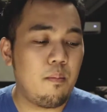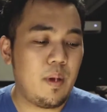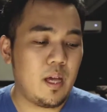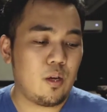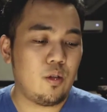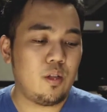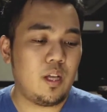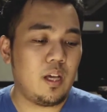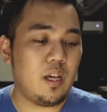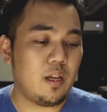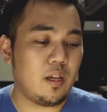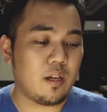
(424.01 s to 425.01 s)
Meron
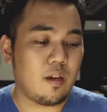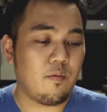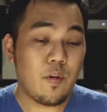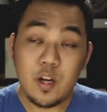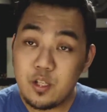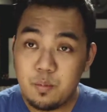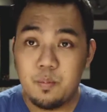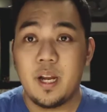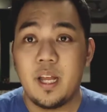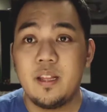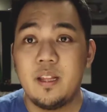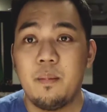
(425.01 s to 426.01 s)
ding reverse
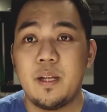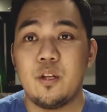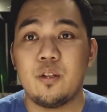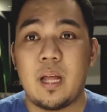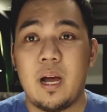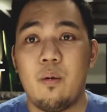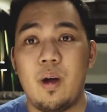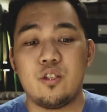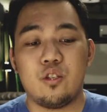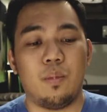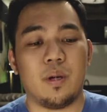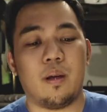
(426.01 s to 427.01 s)
bread naman yung tawag,
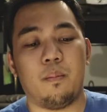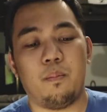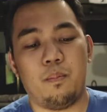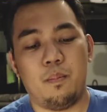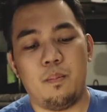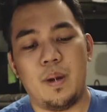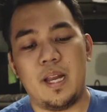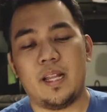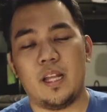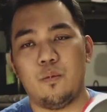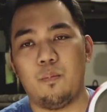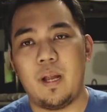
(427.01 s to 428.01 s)
so
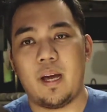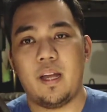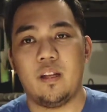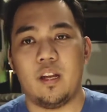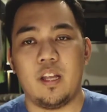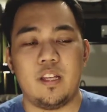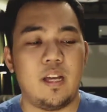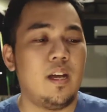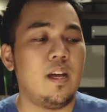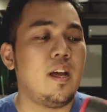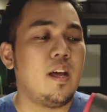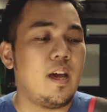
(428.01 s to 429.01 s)
magkabaliktad yung black and red
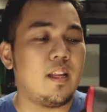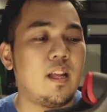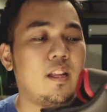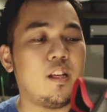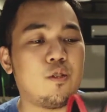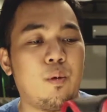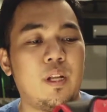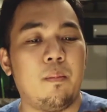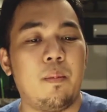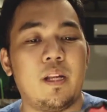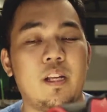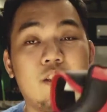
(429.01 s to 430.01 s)
niya. And then this one
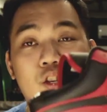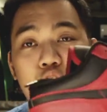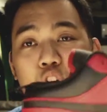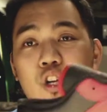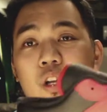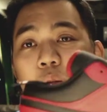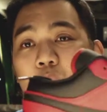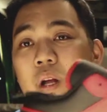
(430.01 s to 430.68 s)
naman is the Jordan